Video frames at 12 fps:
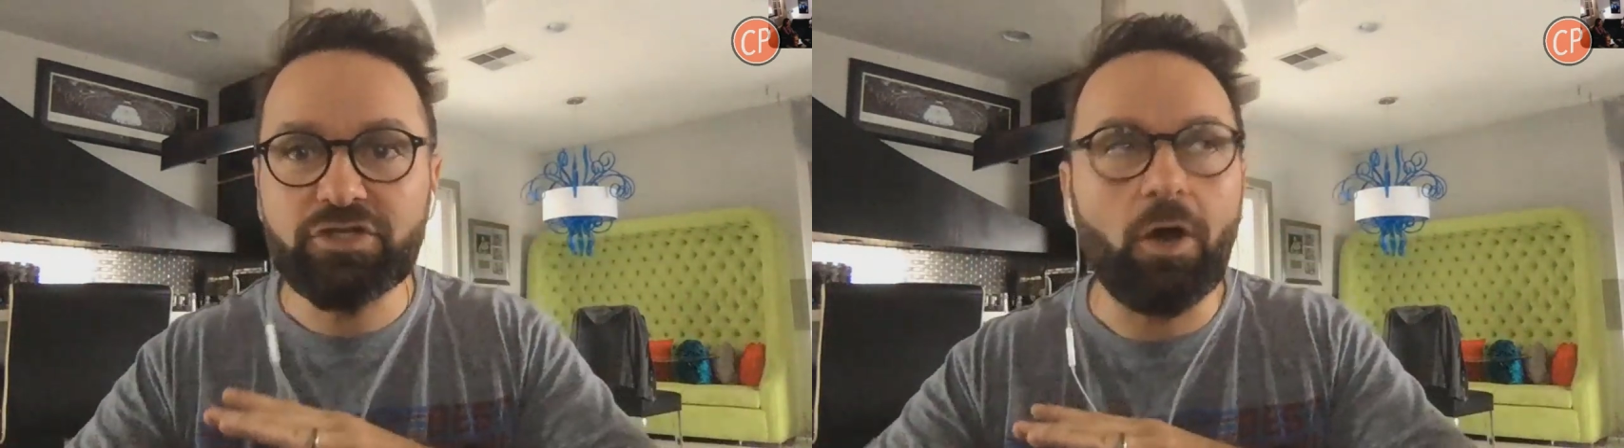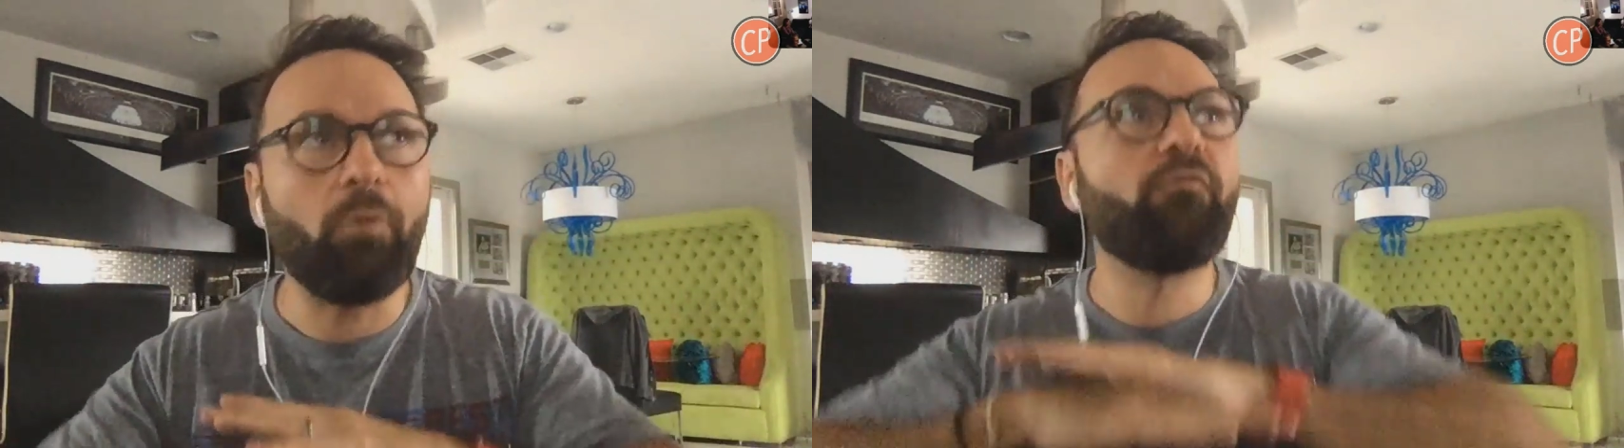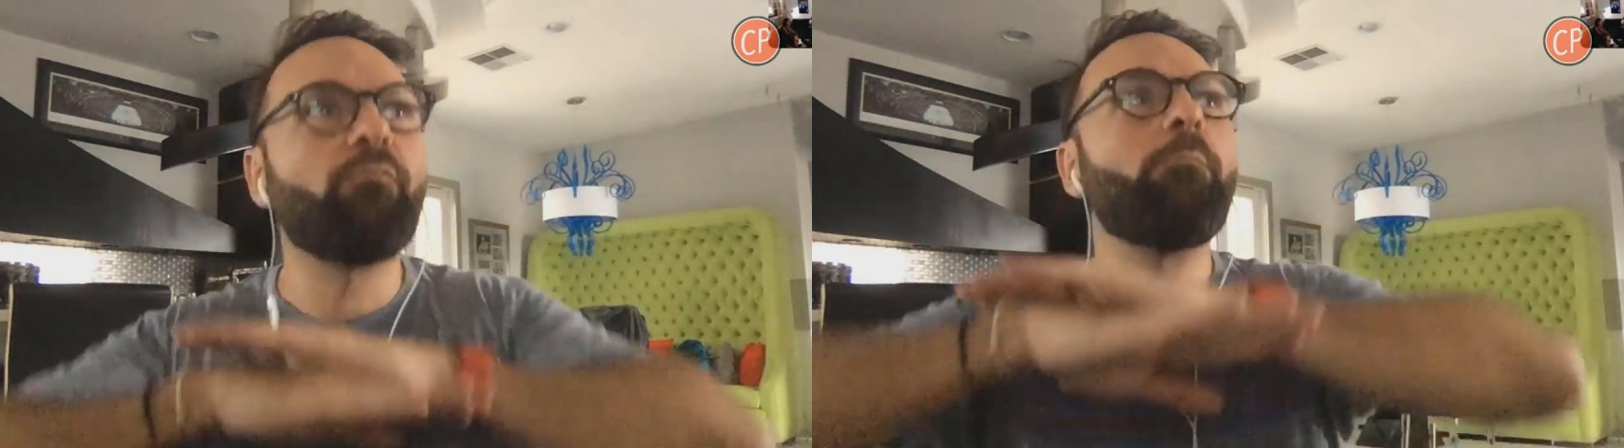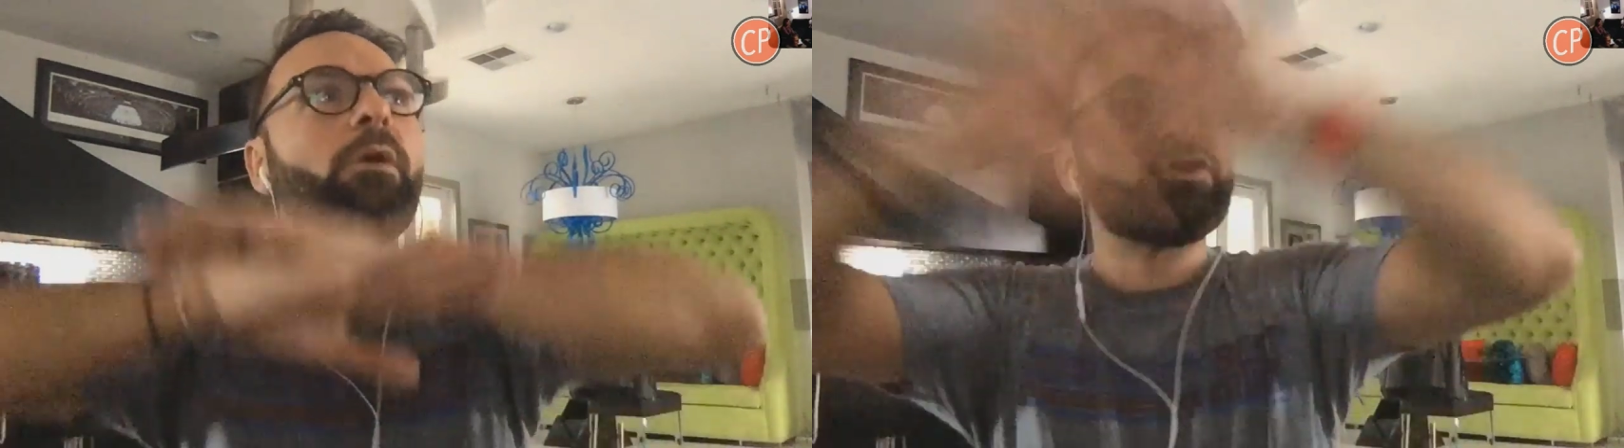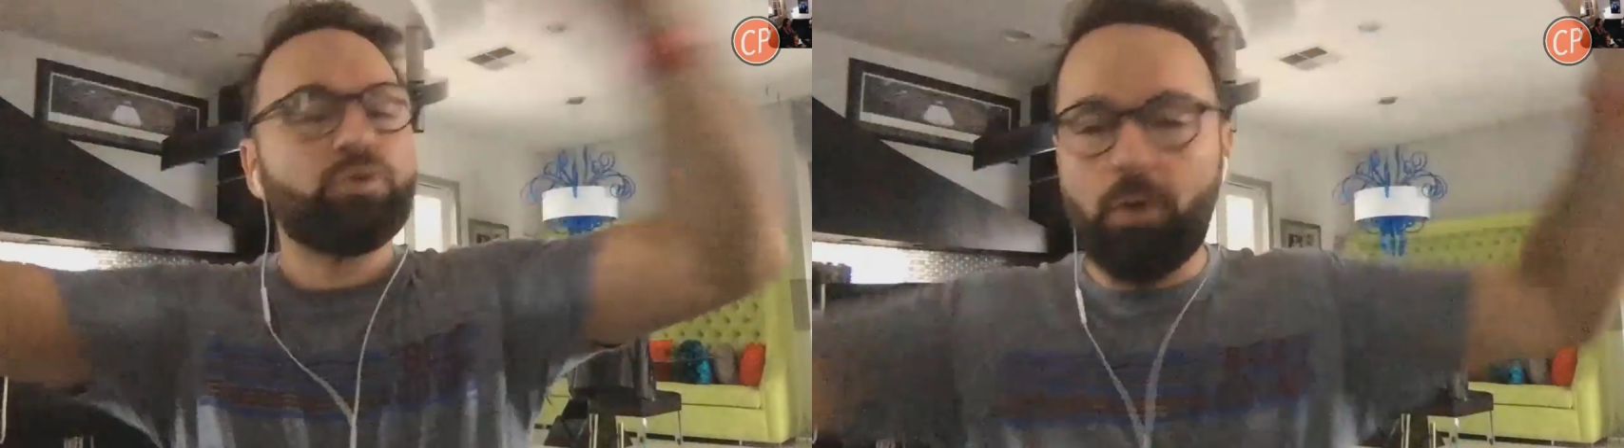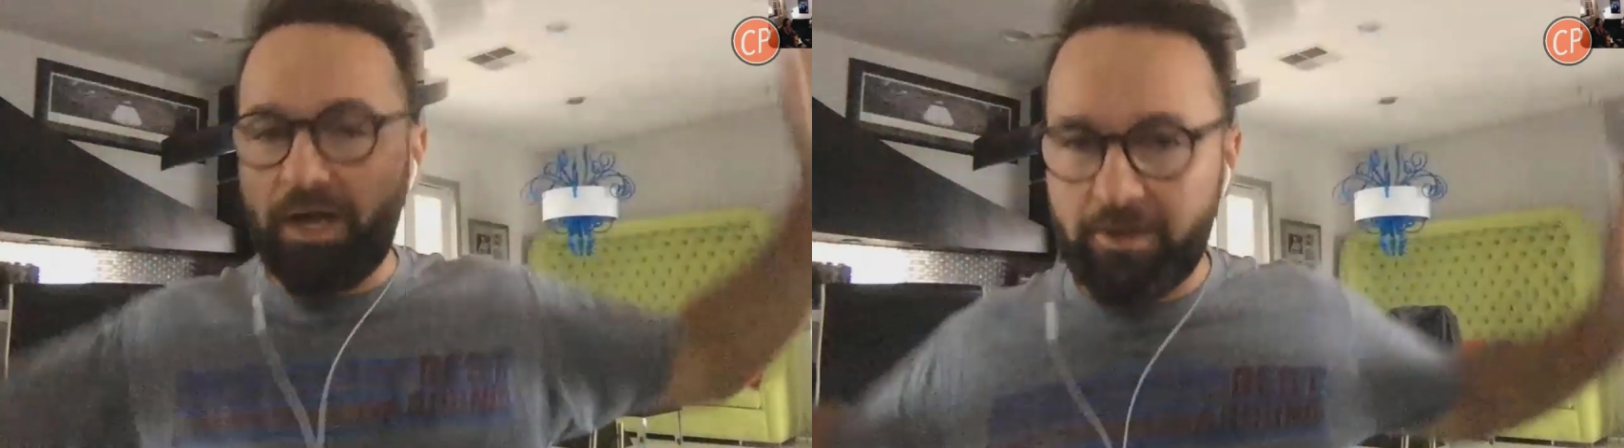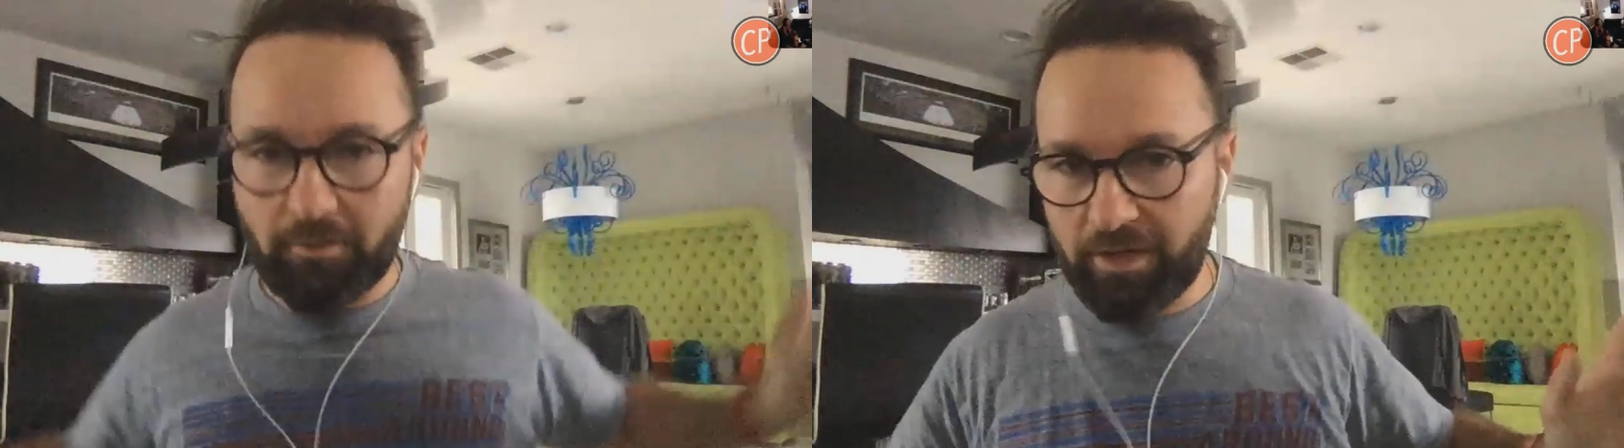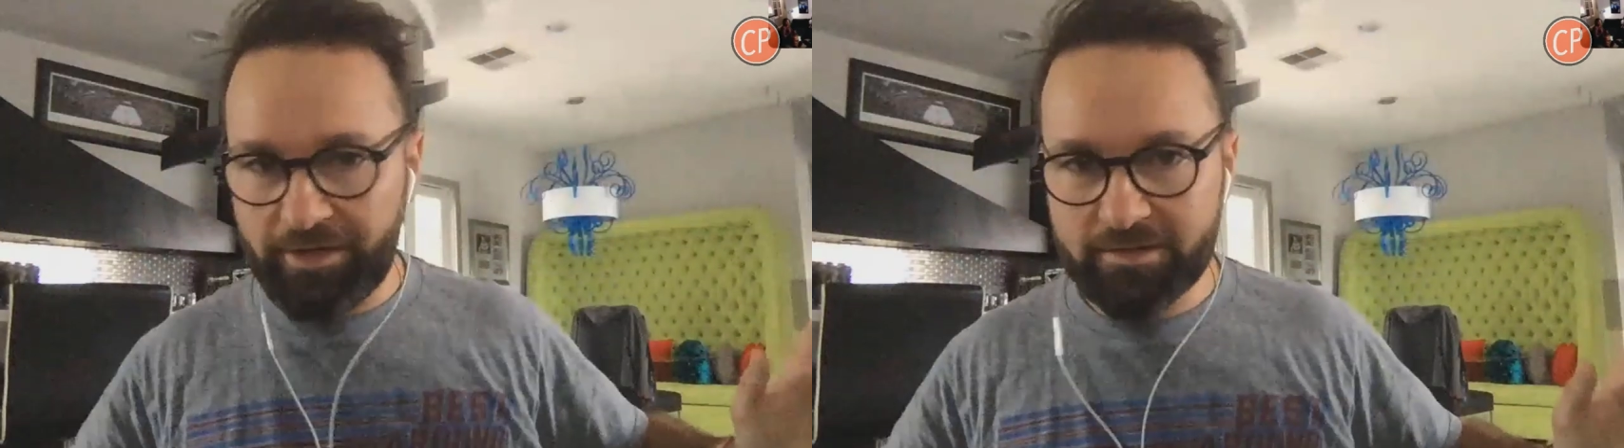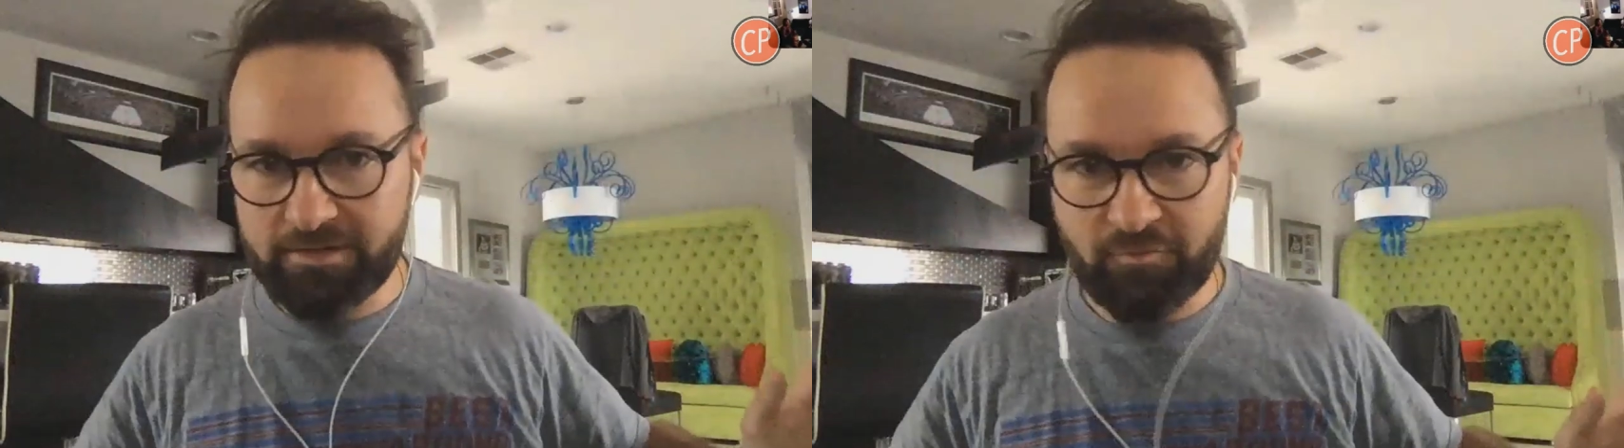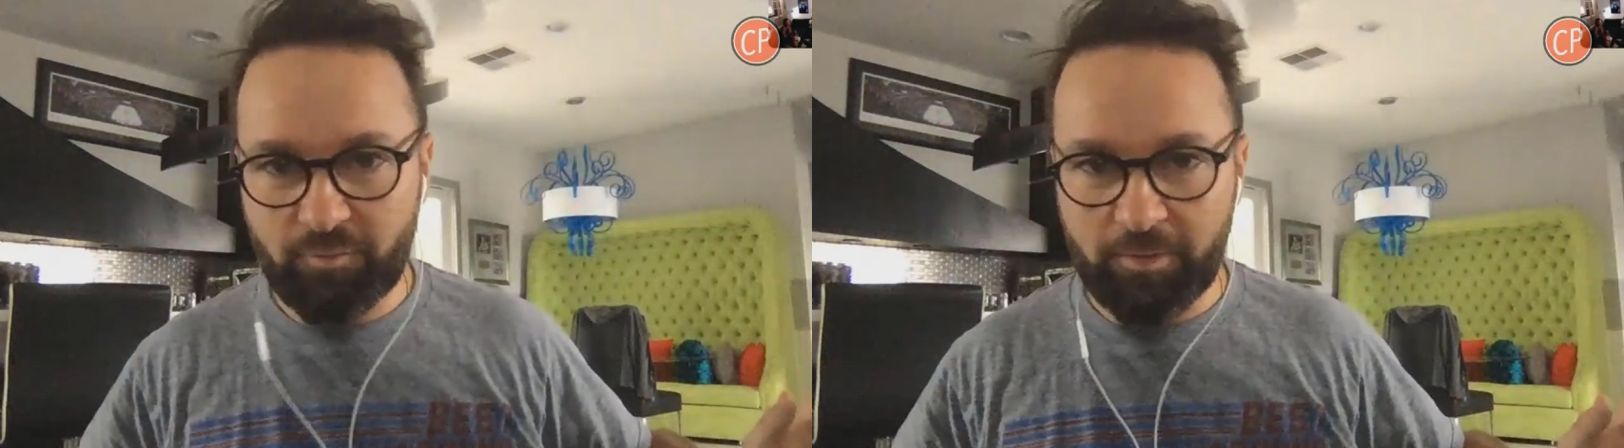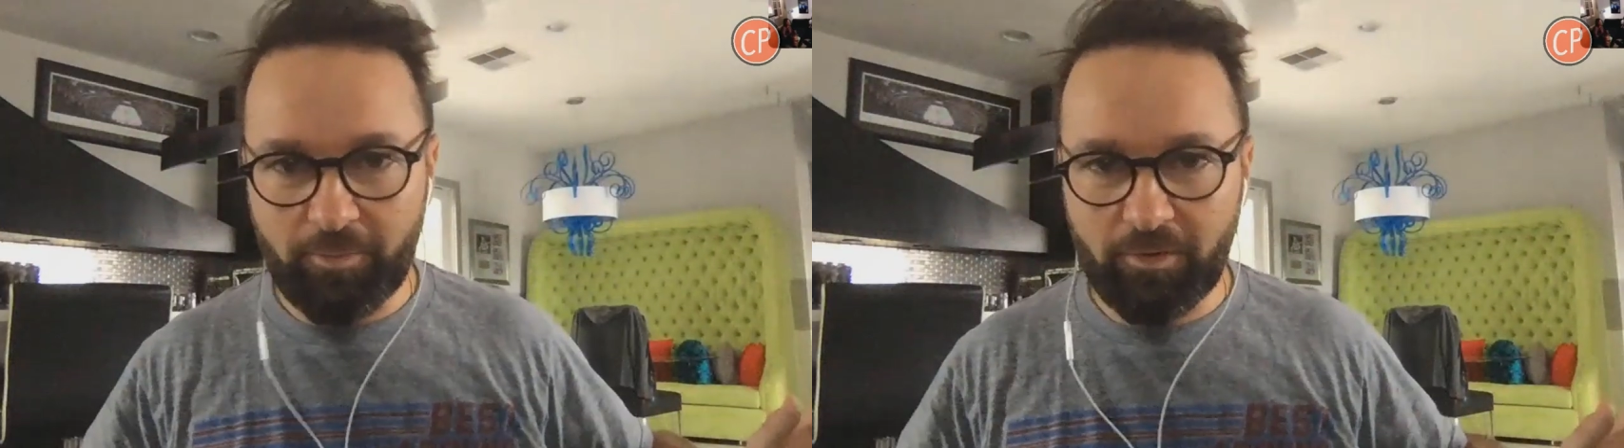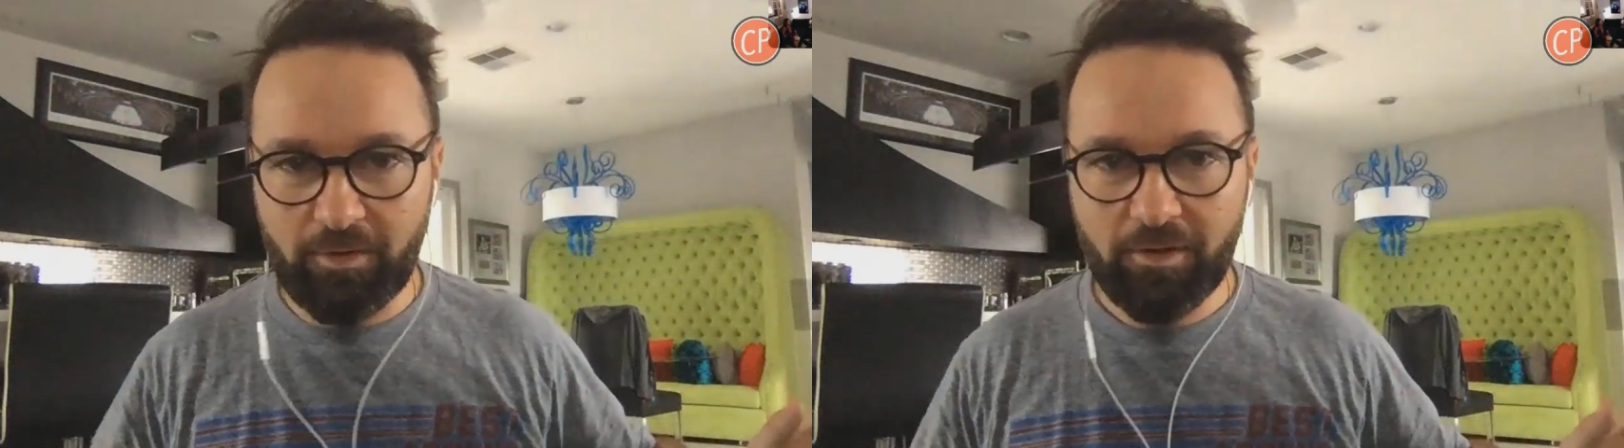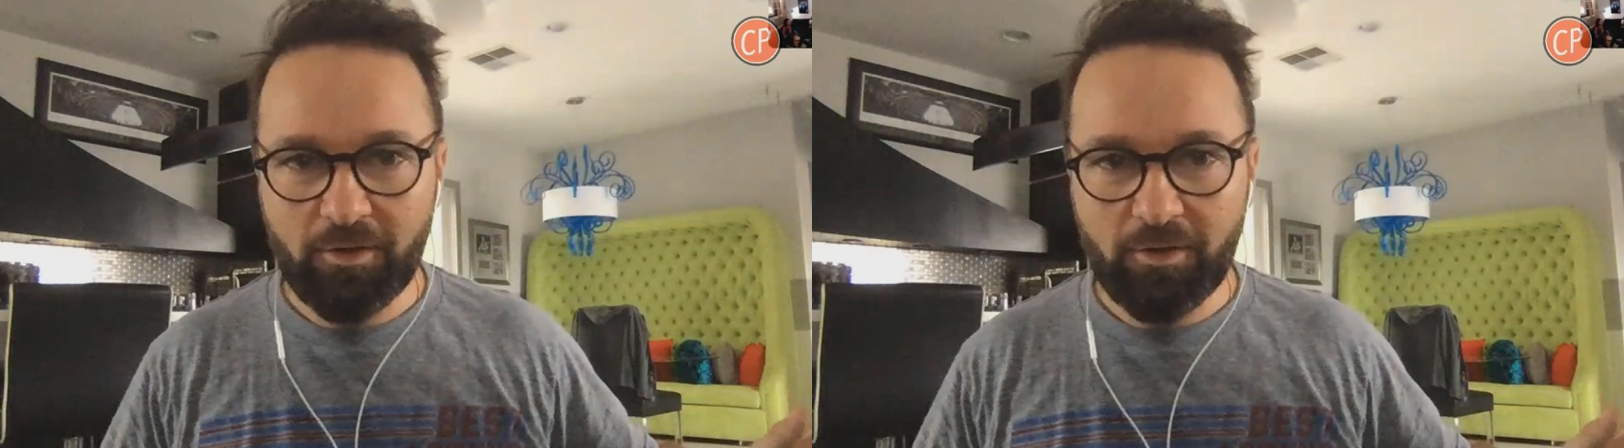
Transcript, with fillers: a much wider audience of people